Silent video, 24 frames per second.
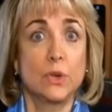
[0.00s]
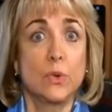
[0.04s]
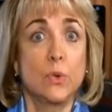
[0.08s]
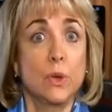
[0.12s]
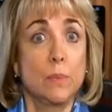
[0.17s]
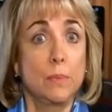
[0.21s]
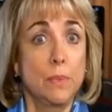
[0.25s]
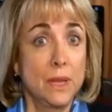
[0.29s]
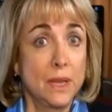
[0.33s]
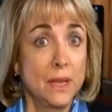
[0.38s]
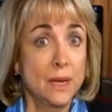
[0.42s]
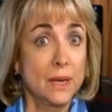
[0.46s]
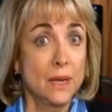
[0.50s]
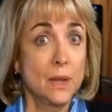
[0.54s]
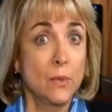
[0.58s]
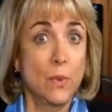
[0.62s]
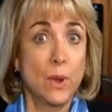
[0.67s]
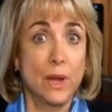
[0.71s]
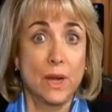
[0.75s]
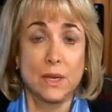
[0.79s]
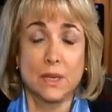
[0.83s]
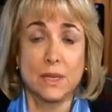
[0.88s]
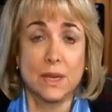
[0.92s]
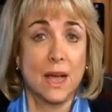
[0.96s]
who immediately
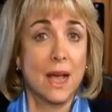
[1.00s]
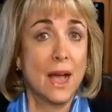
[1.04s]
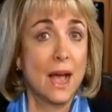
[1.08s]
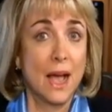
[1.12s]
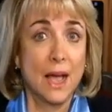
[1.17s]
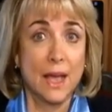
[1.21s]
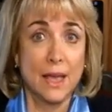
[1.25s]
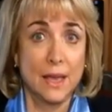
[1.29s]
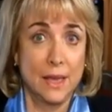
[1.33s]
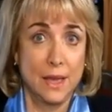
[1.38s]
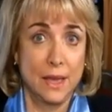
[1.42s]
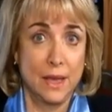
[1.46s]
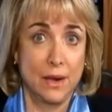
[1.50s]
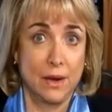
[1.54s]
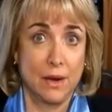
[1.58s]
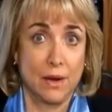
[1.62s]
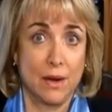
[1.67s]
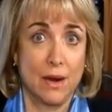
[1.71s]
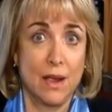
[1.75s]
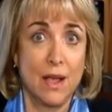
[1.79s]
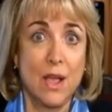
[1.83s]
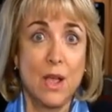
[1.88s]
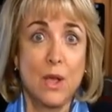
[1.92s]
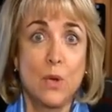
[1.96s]
went into high
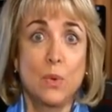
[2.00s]
gear